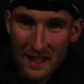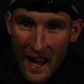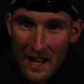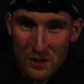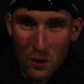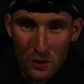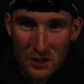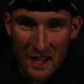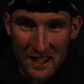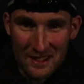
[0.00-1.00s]
head
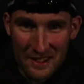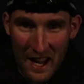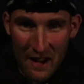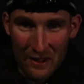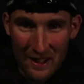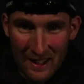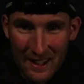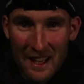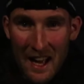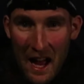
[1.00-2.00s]
torch testing area
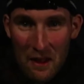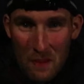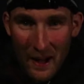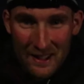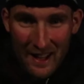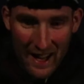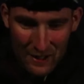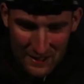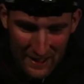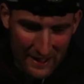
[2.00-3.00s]
at the back of the
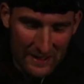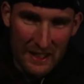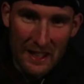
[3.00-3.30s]
house here.